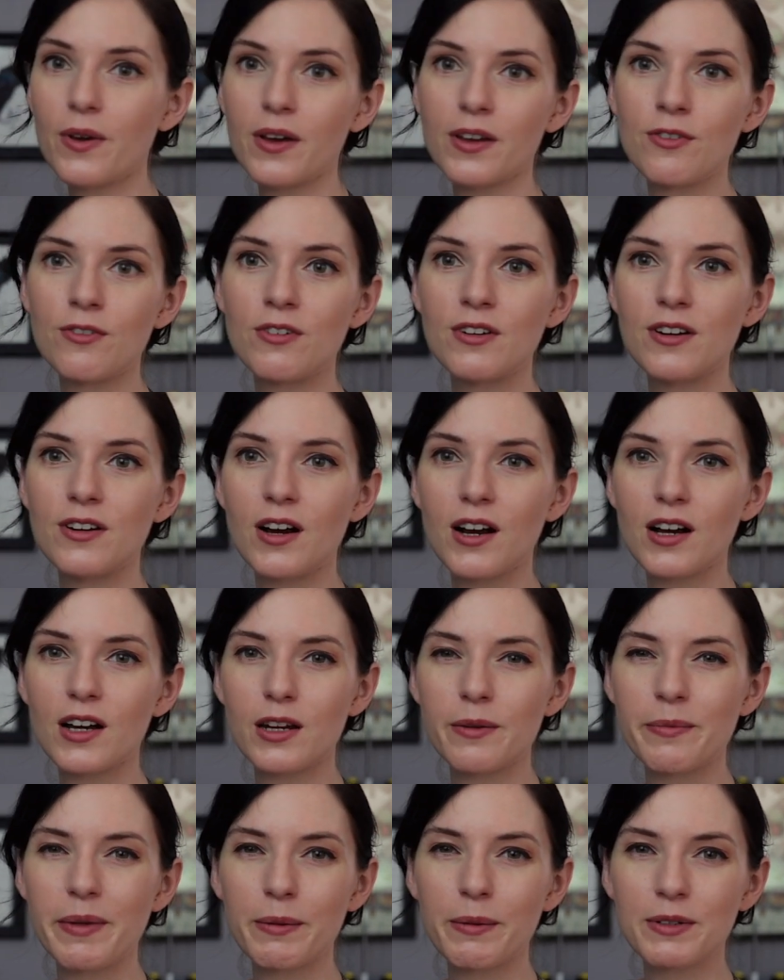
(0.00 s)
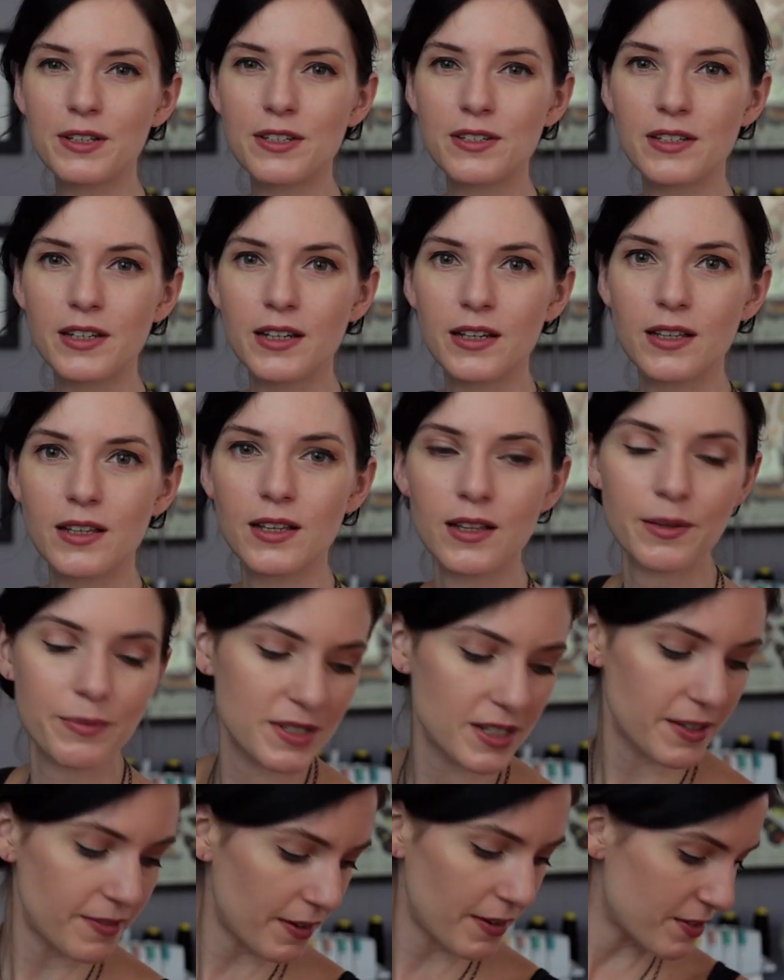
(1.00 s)
you're not gonna be able to see it. Let me
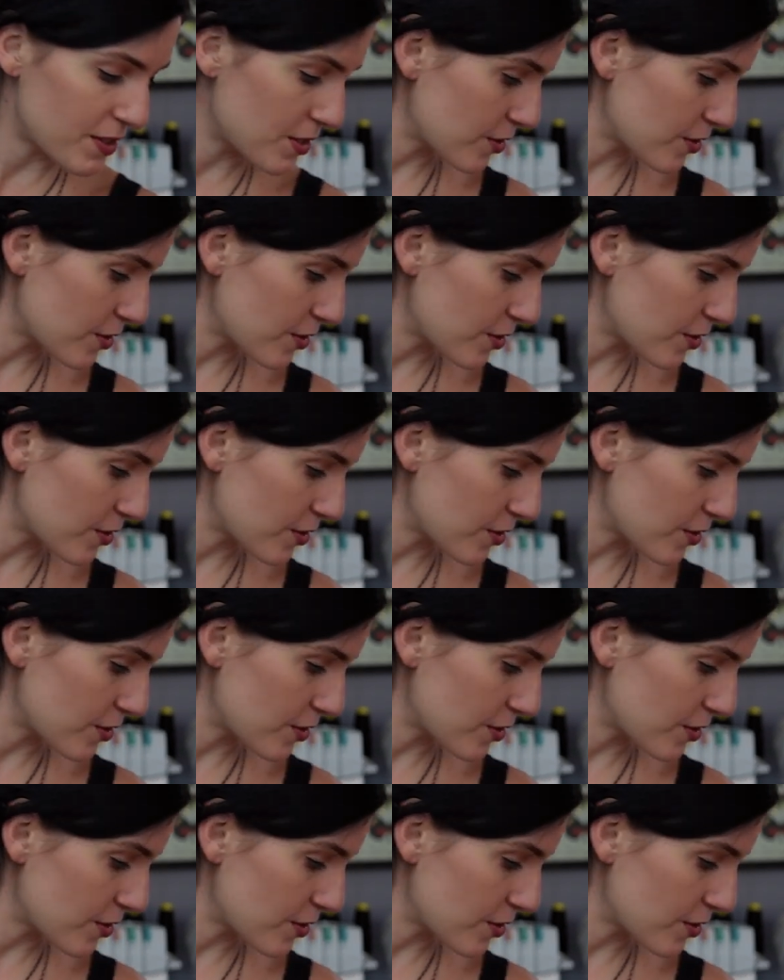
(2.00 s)
see if I have a